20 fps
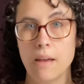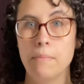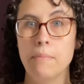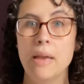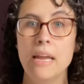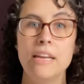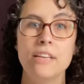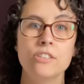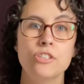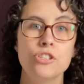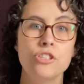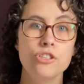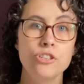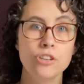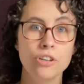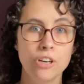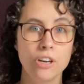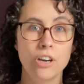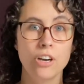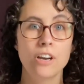make
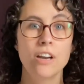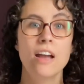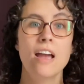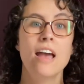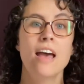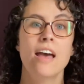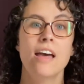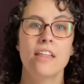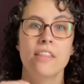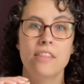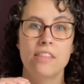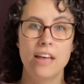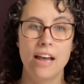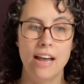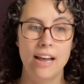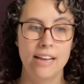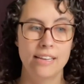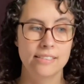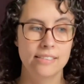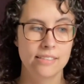sure
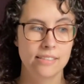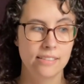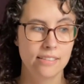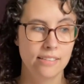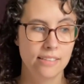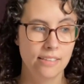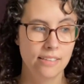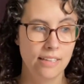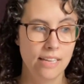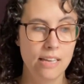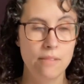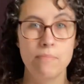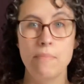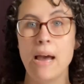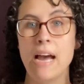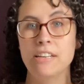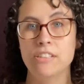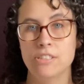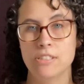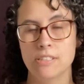that it
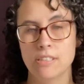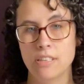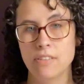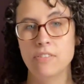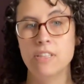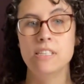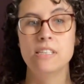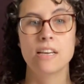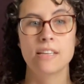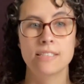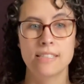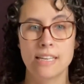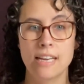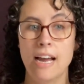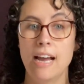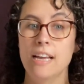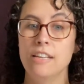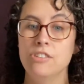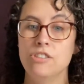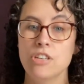matches. And if it doesn't,
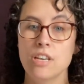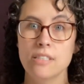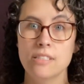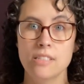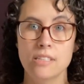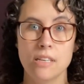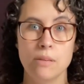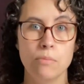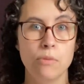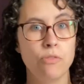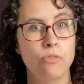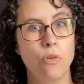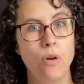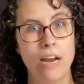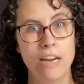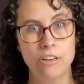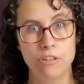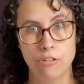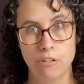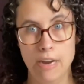I adjust it before I
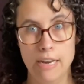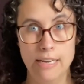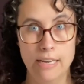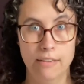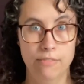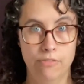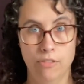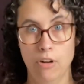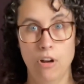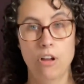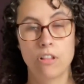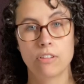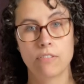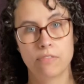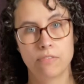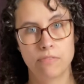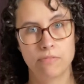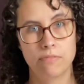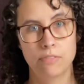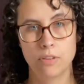grade it for all
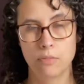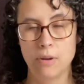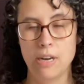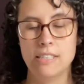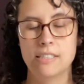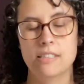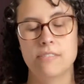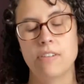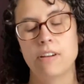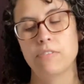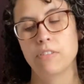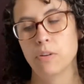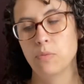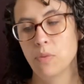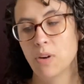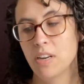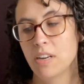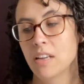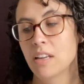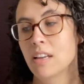of the rest of
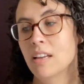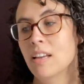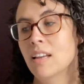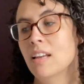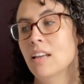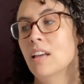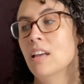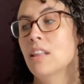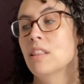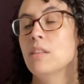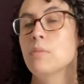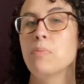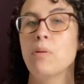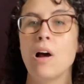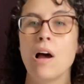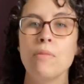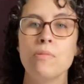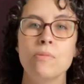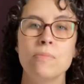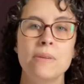everyone. The
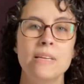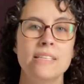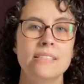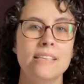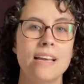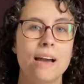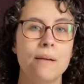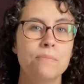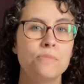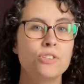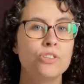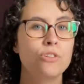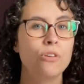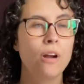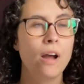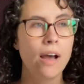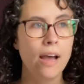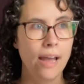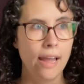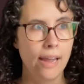problem is I'm
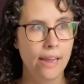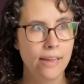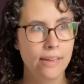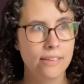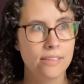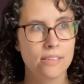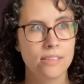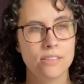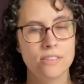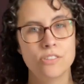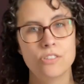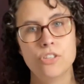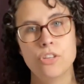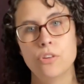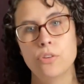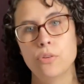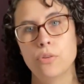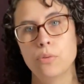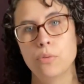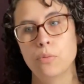trying
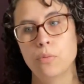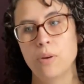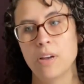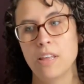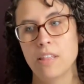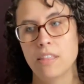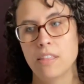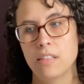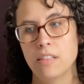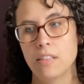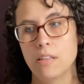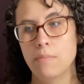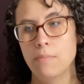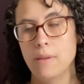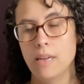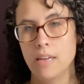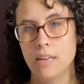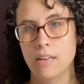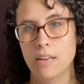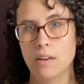to, with the
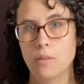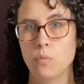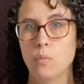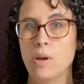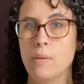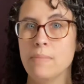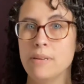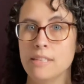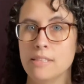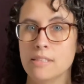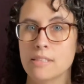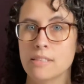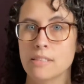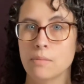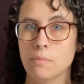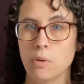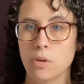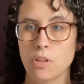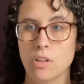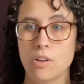men and women's
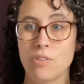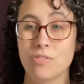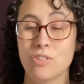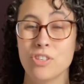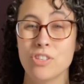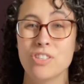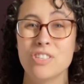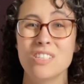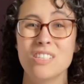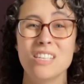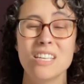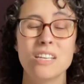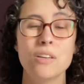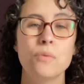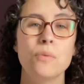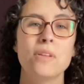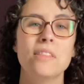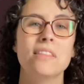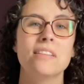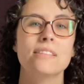pullovers, stick
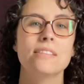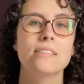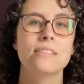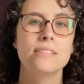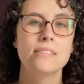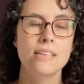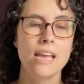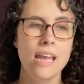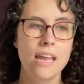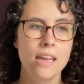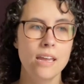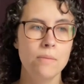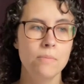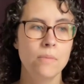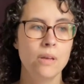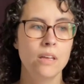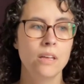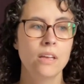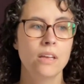with the same